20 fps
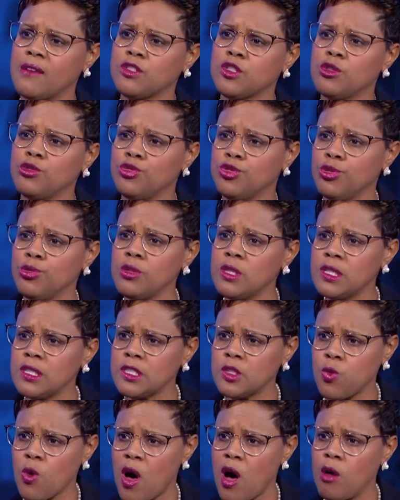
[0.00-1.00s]
So
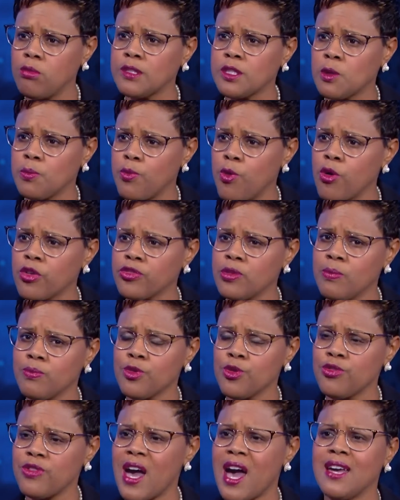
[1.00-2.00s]
doulas will help support them
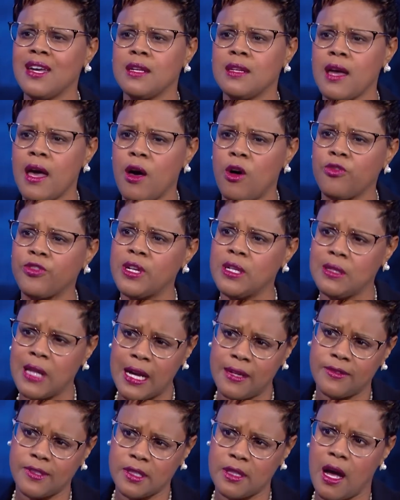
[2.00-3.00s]
through that in a healthy
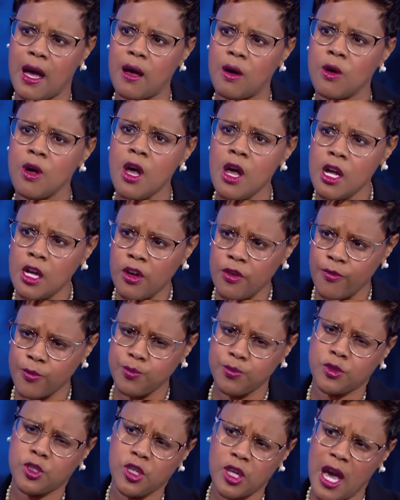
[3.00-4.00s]
lifestyle
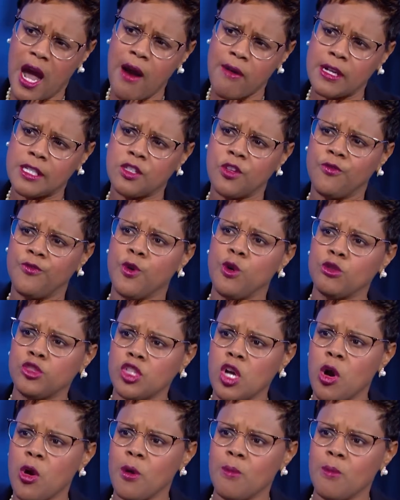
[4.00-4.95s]
to carry to full term.